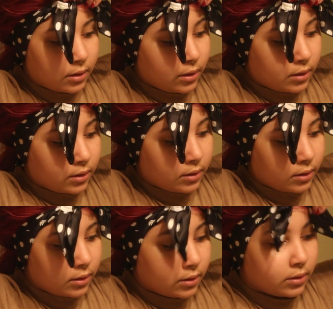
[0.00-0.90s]

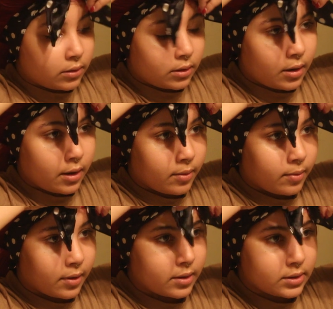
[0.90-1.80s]
And yeah,
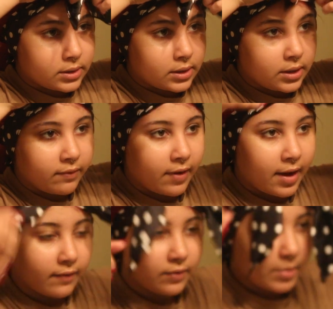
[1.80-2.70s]
we're gonna see if I
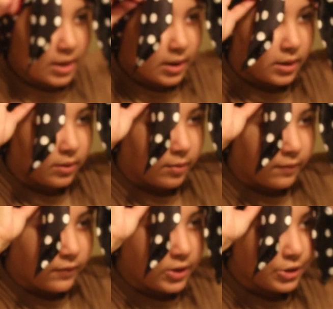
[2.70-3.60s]
have to make any
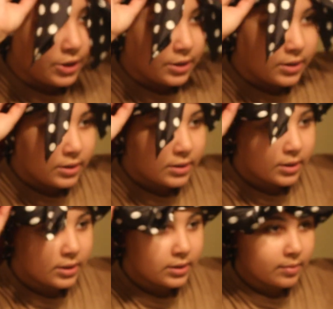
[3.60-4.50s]
revisions,
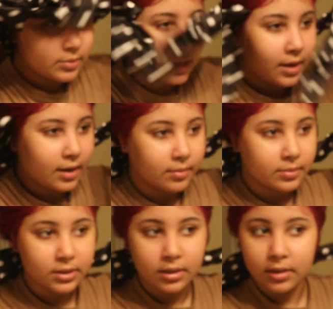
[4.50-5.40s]
cause
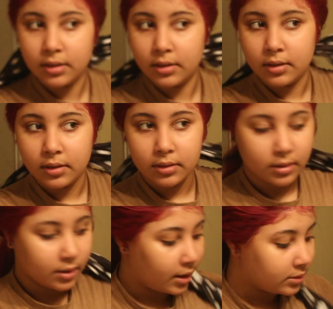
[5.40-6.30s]
sometimes
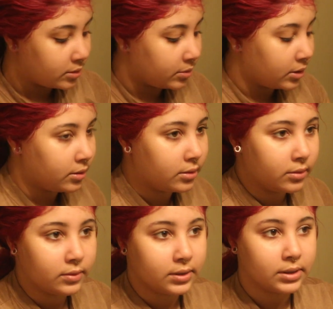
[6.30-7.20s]
the Got2b
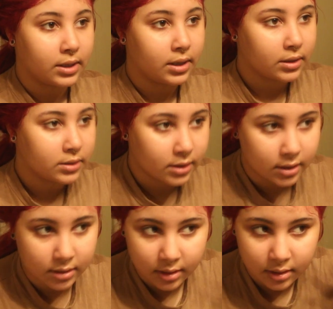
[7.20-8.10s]
Glued sticks
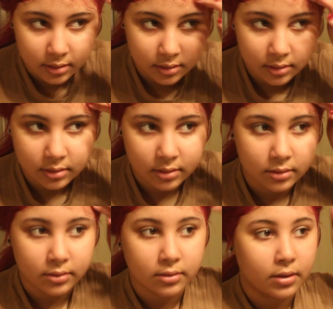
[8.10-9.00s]
and then,
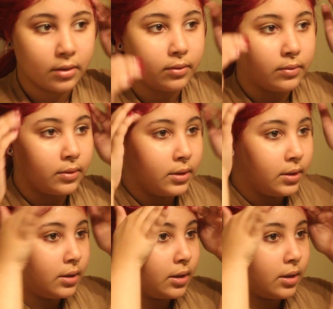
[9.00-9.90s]
you know,
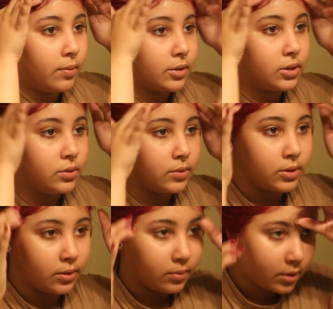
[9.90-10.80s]
it wants to do
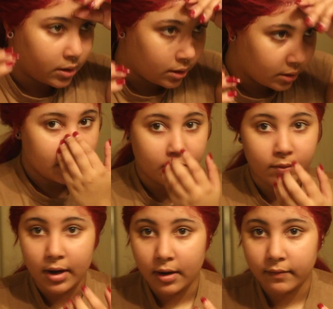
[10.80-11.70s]
its own thing. Yeah,
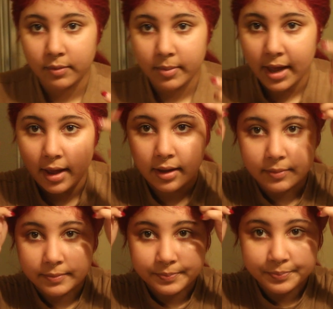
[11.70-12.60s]
right off the bat,